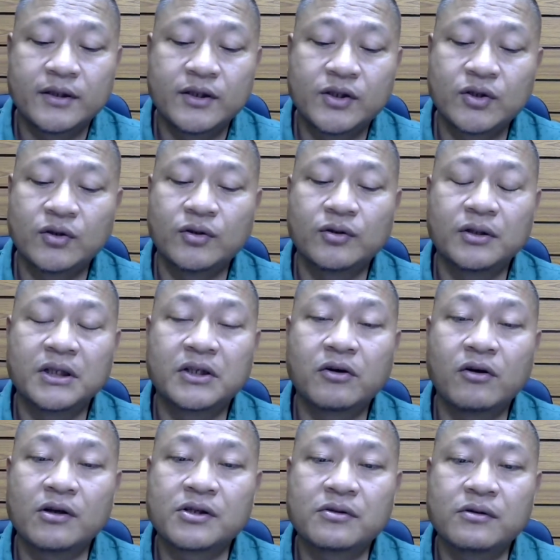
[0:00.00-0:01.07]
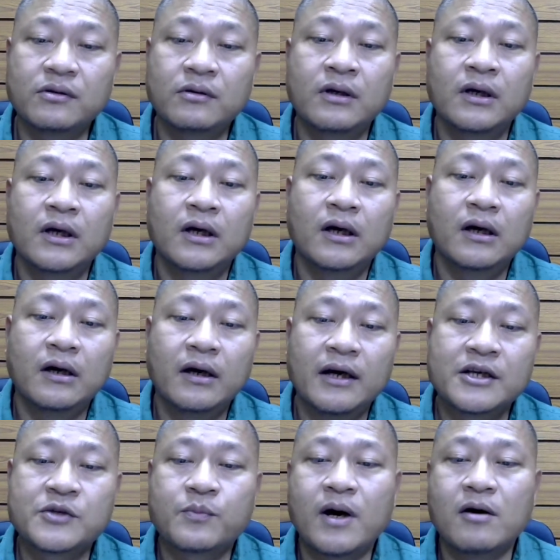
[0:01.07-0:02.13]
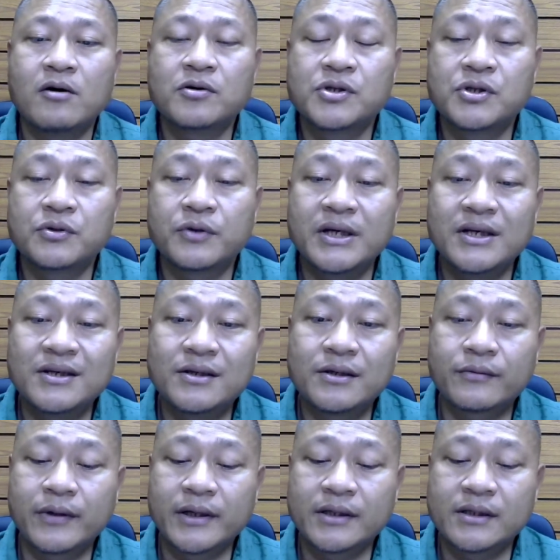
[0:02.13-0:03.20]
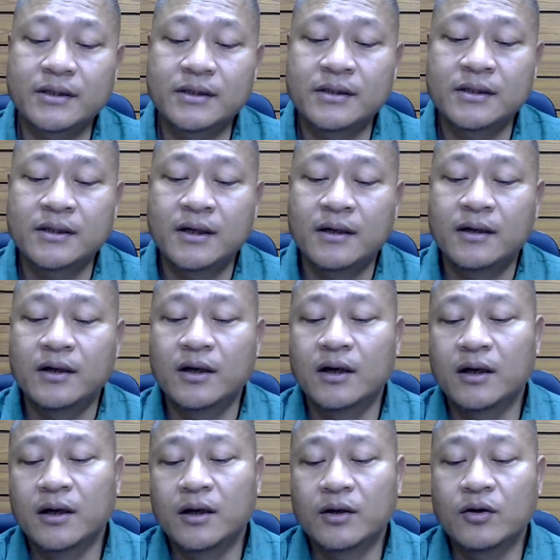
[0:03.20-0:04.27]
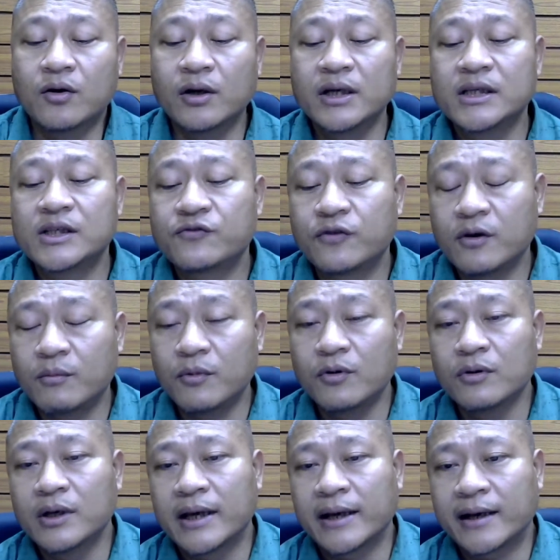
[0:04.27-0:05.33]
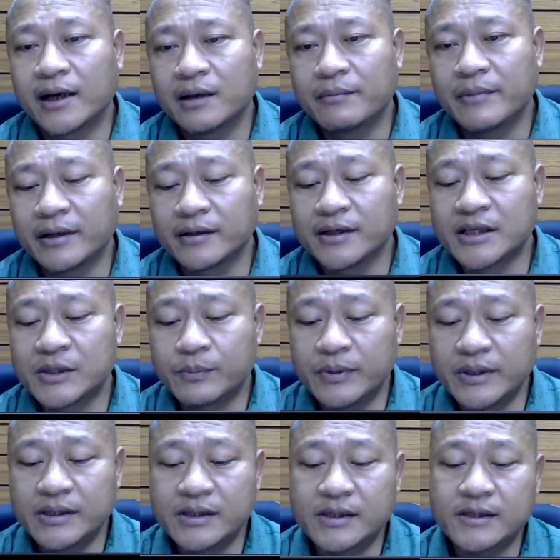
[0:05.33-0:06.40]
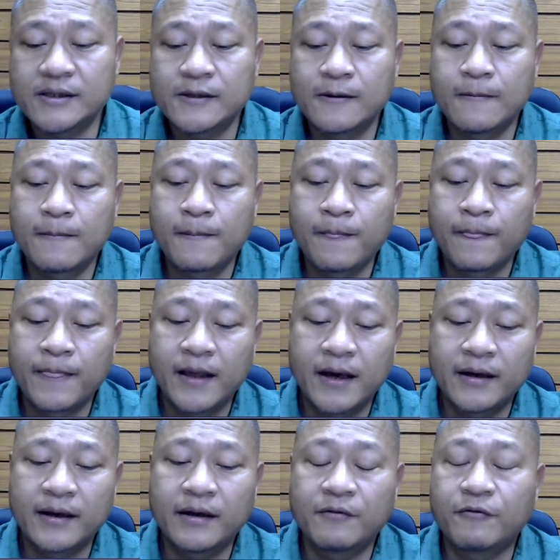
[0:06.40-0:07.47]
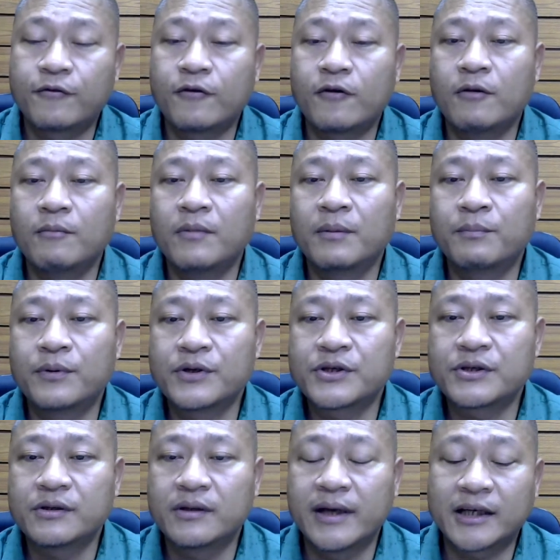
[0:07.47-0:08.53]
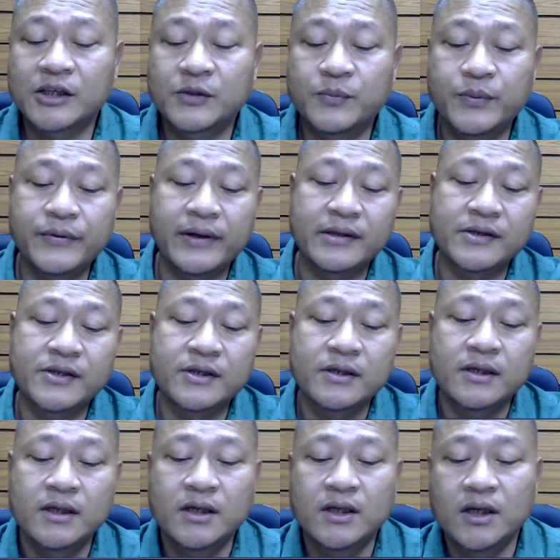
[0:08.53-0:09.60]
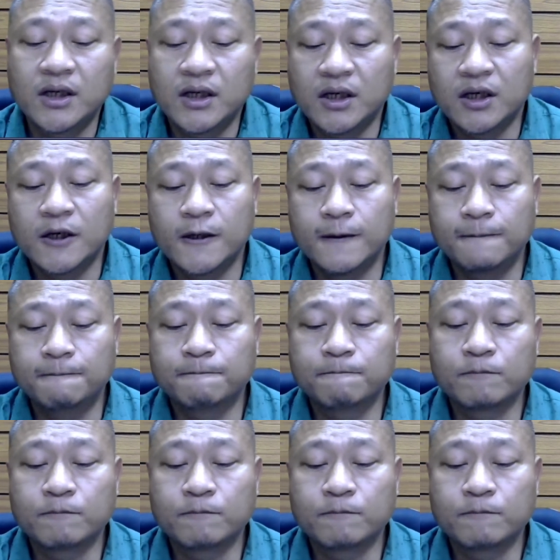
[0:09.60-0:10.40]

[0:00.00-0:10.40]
So it also aspires to integrate knowledge from all academic disciplines and from a personal experience to